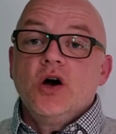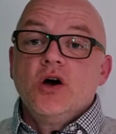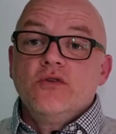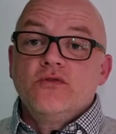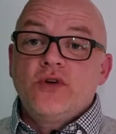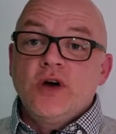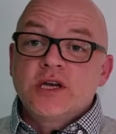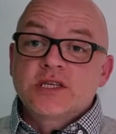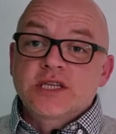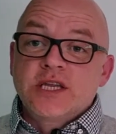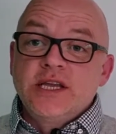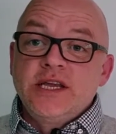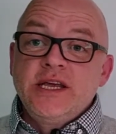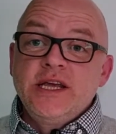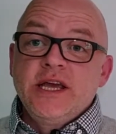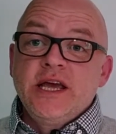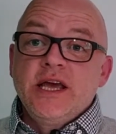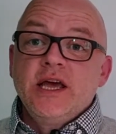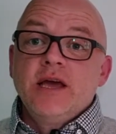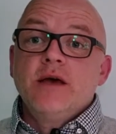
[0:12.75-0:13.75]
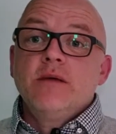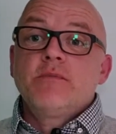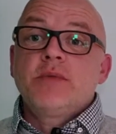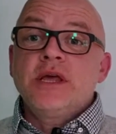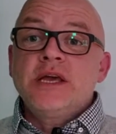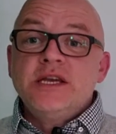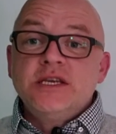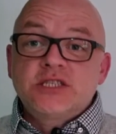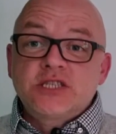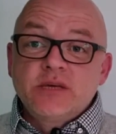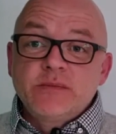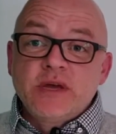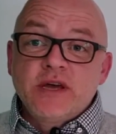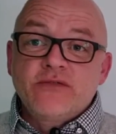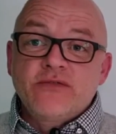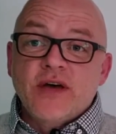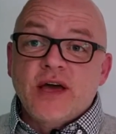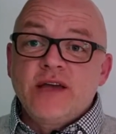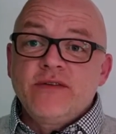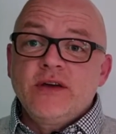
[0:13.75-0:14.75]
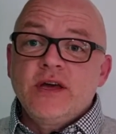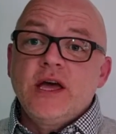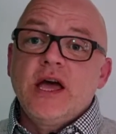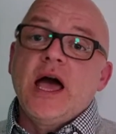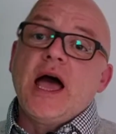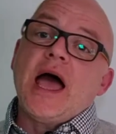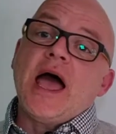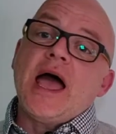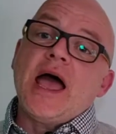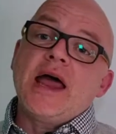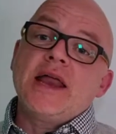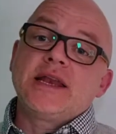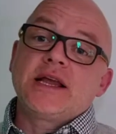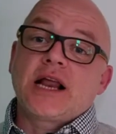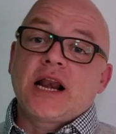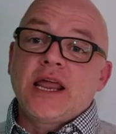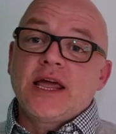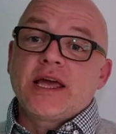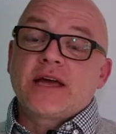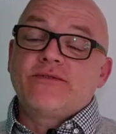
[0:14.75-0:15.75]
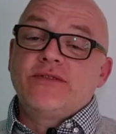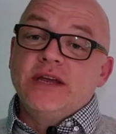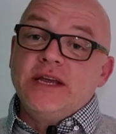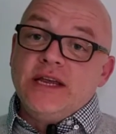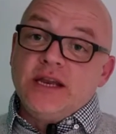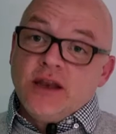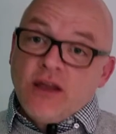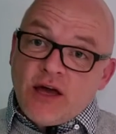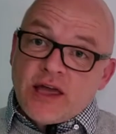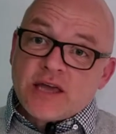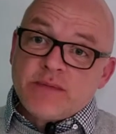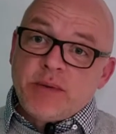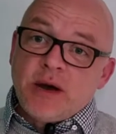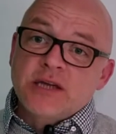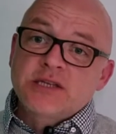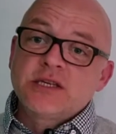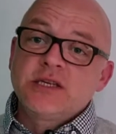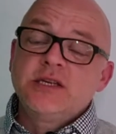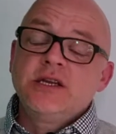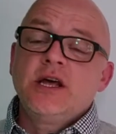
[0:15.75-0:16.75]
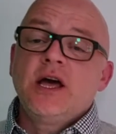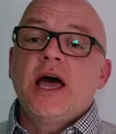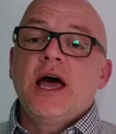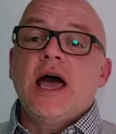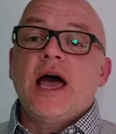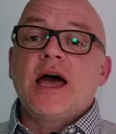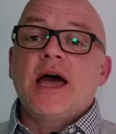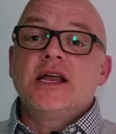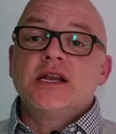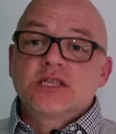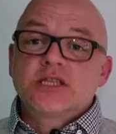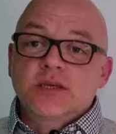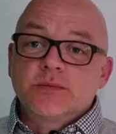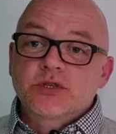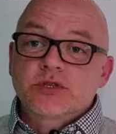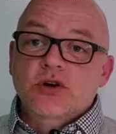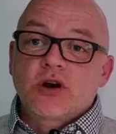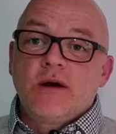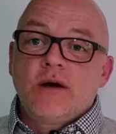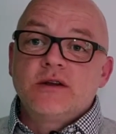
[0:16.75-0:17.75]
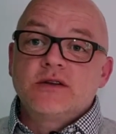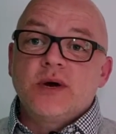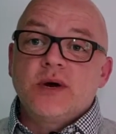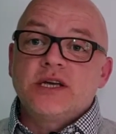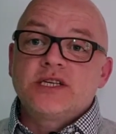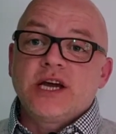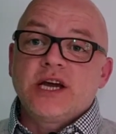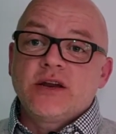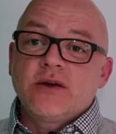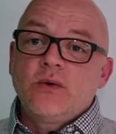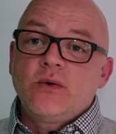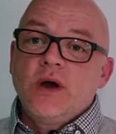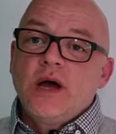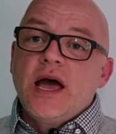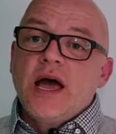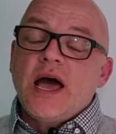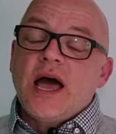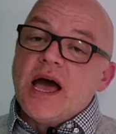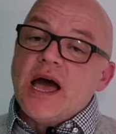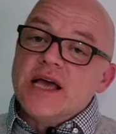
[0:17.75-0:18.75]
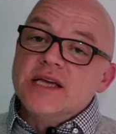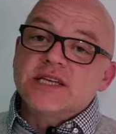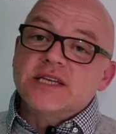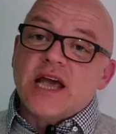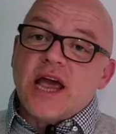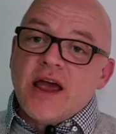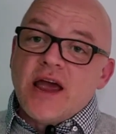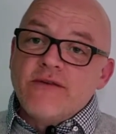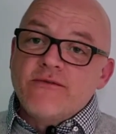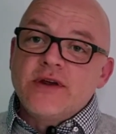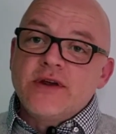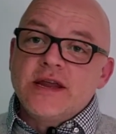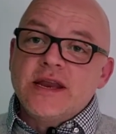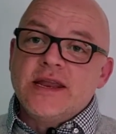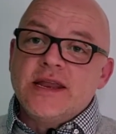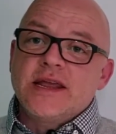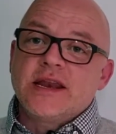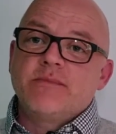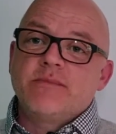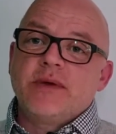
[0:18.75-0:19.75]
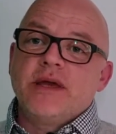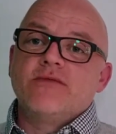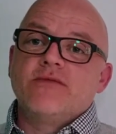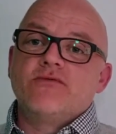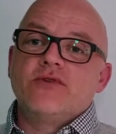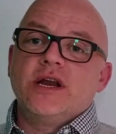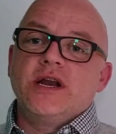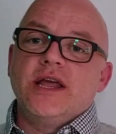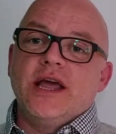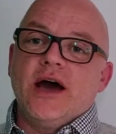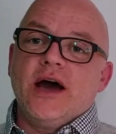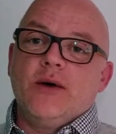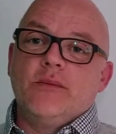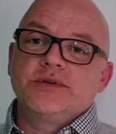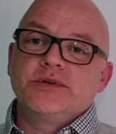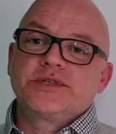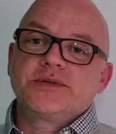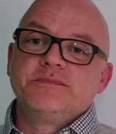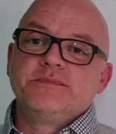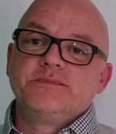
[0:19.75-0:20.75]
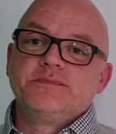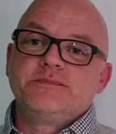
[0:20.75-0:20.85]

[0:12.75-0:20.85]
Firstly, please do me a favour and click the like button and subscribe to our channel, as every little bit really helps.